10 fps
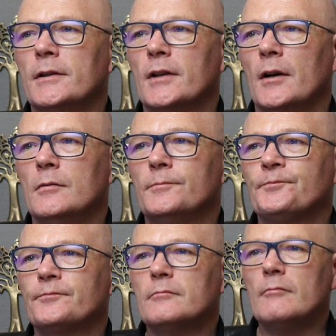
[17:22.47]
so
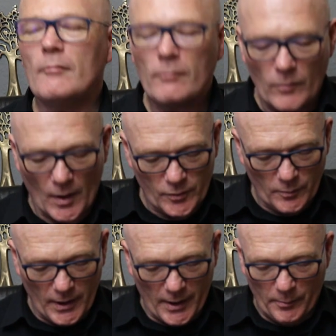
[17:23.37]

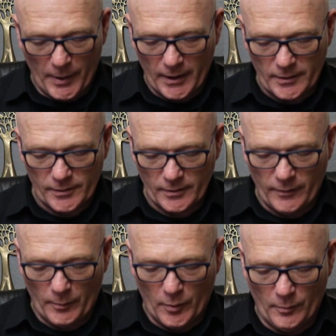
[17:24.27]
something like Pix
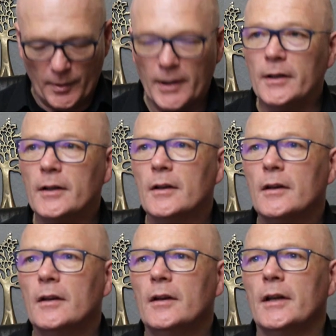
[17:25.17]
if I put P
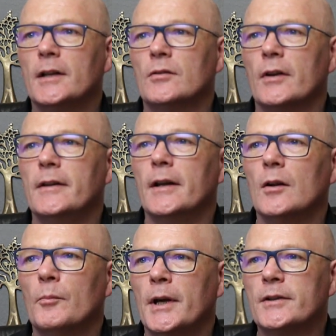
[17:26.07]
yeah it's already in
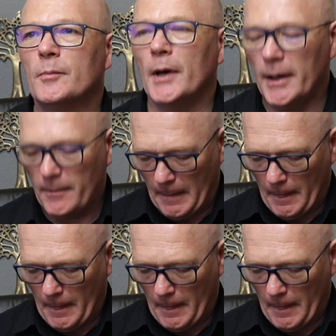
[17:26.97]
there Pixabay